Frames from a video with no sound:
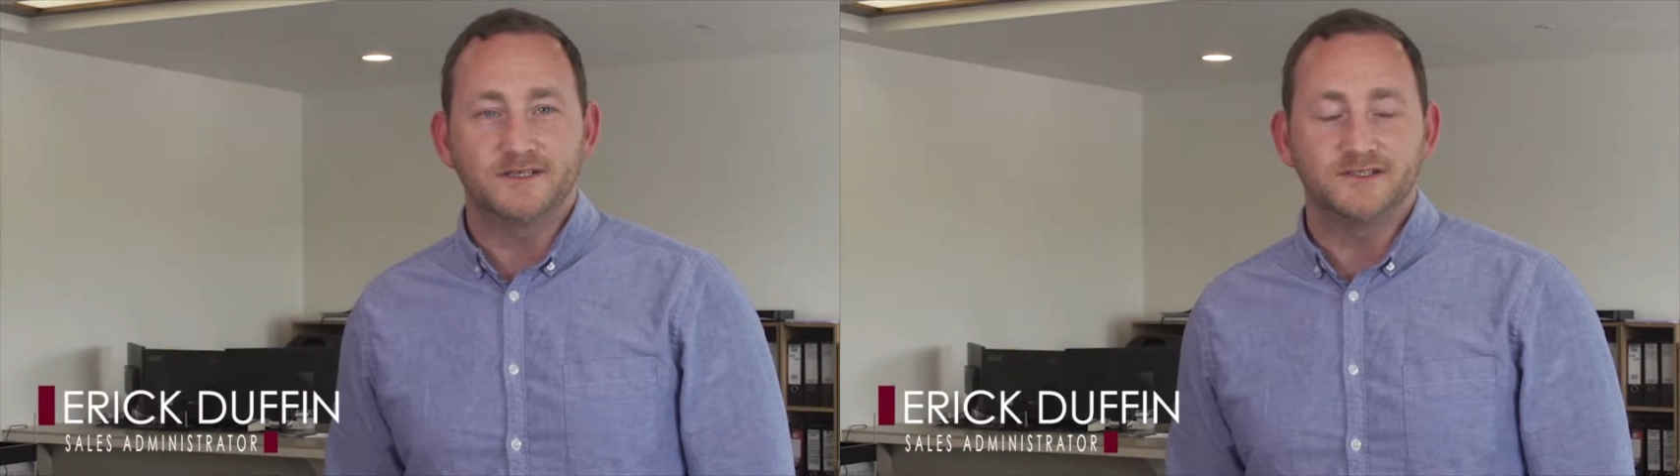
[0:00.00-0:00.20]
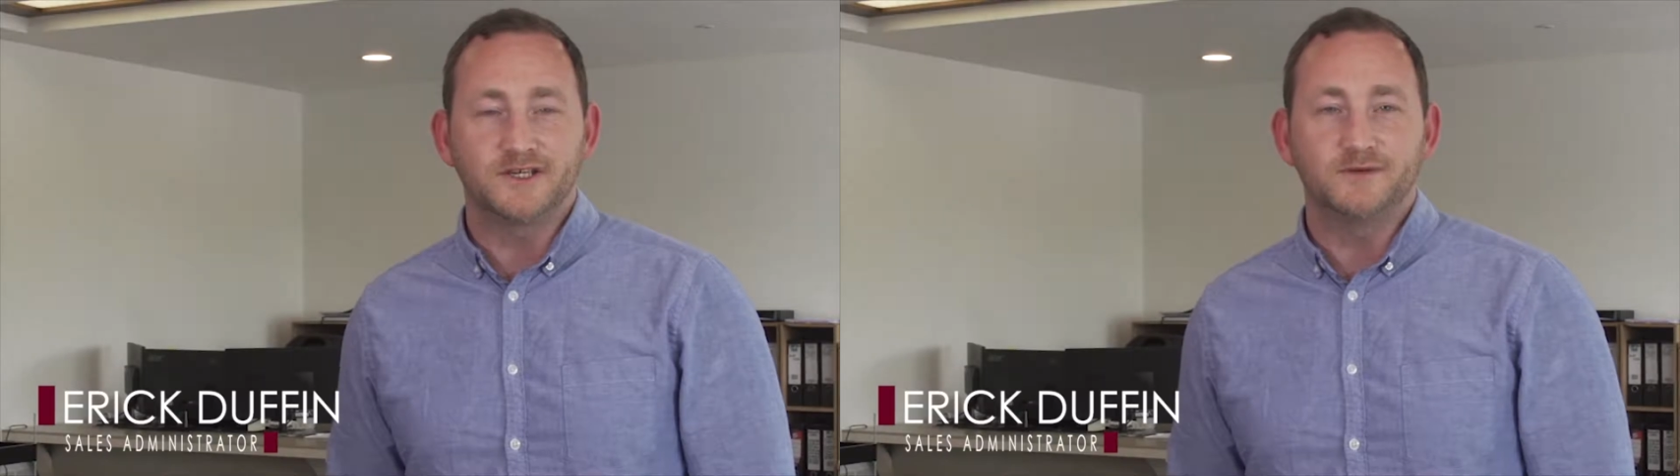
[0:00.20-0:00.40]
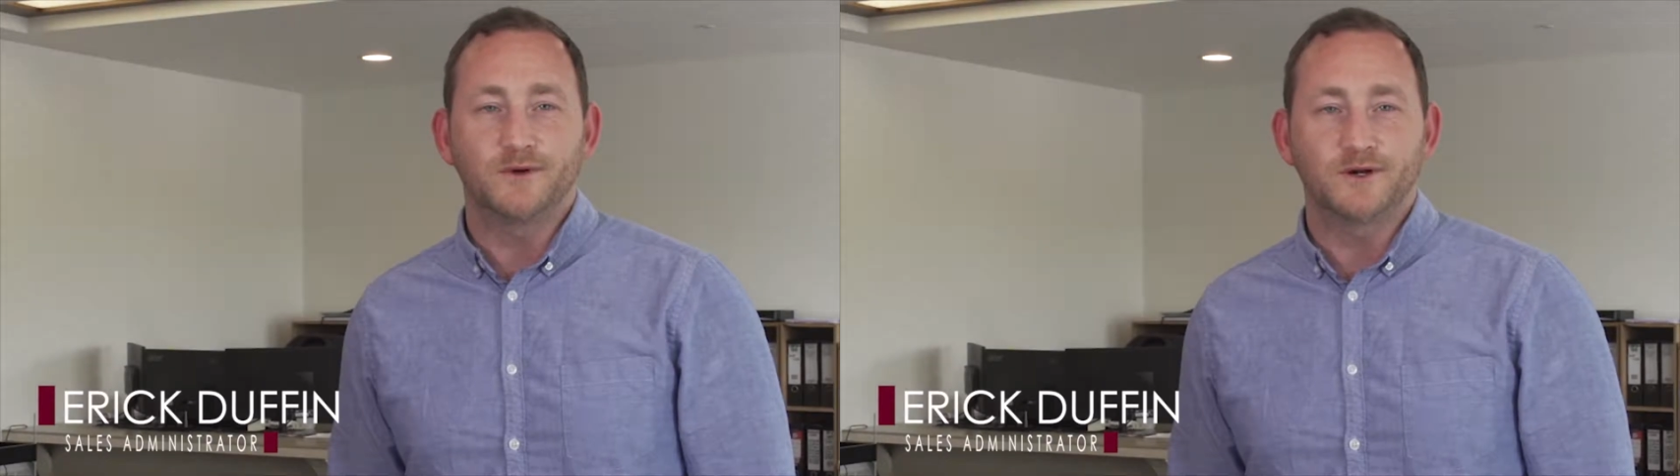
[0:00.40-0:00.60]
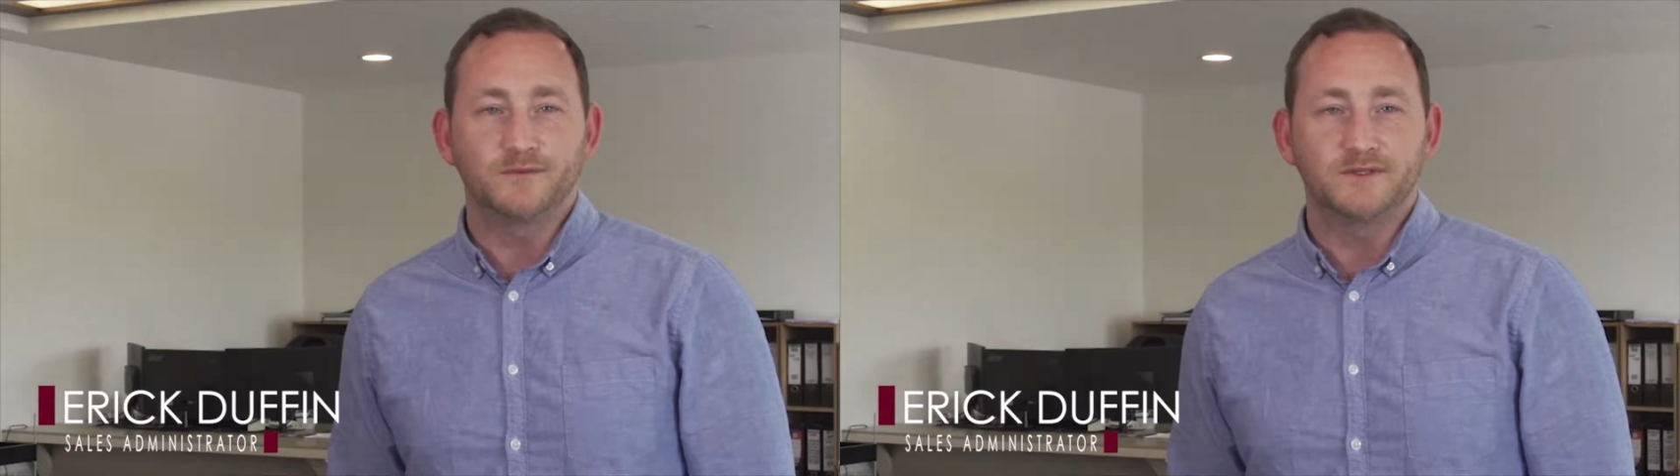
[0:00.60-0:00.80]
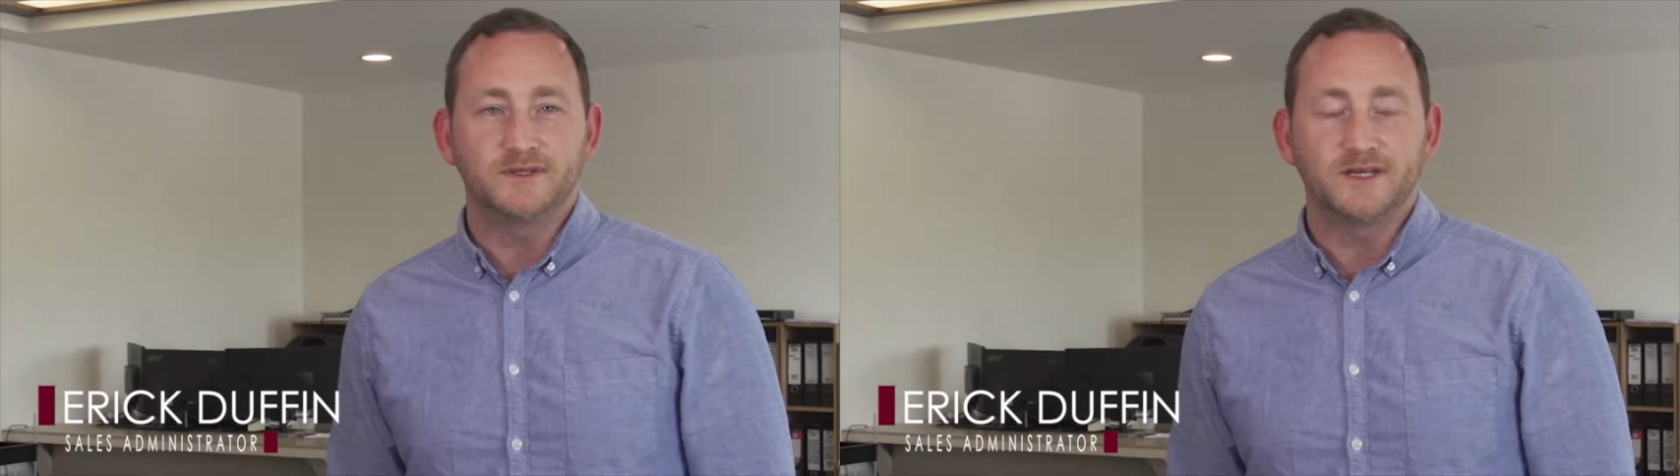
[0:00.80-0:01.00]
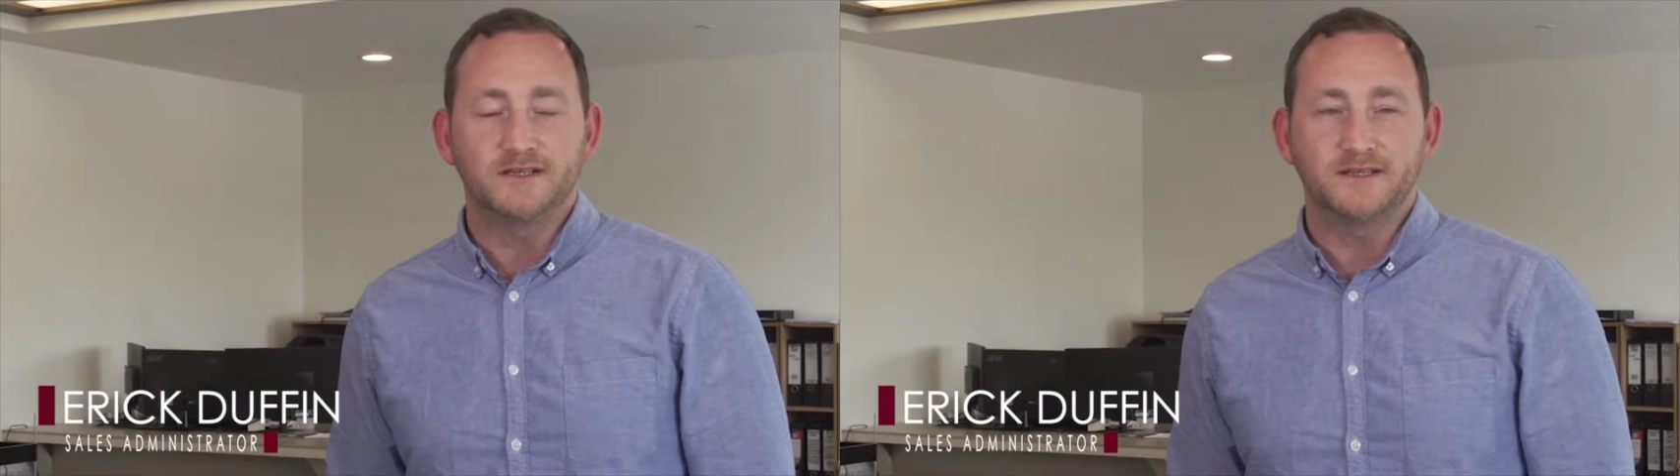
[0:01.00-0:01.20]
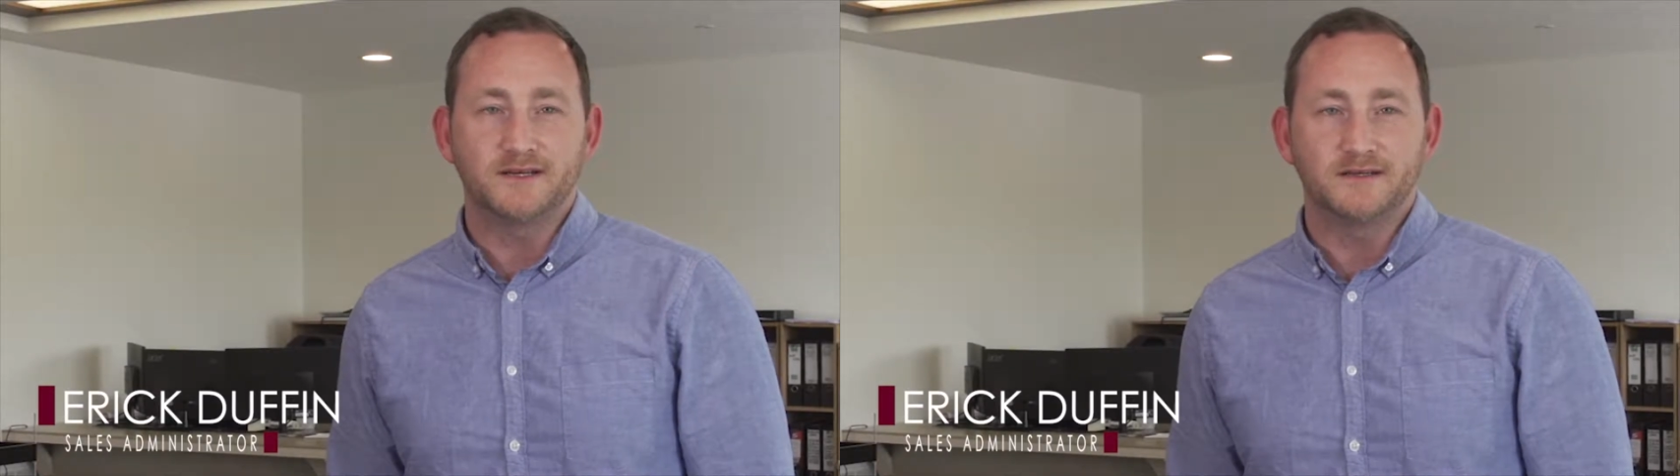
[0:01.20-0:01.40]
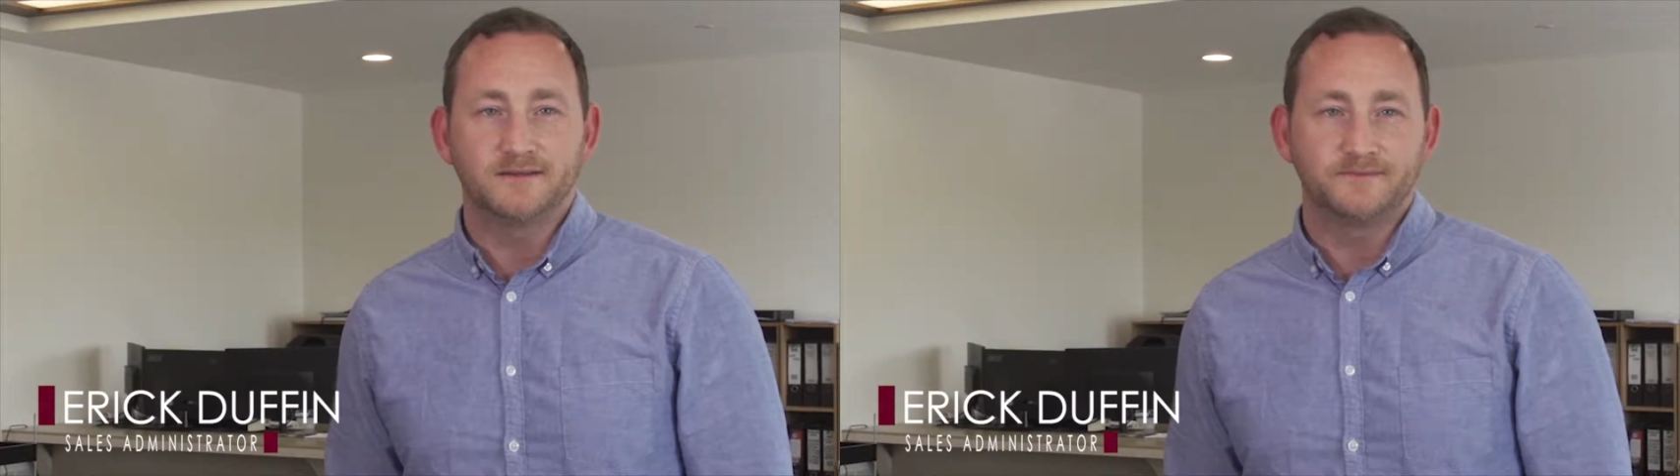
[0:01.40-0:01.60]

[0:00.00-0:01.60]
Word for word: enjoy working with Déanta.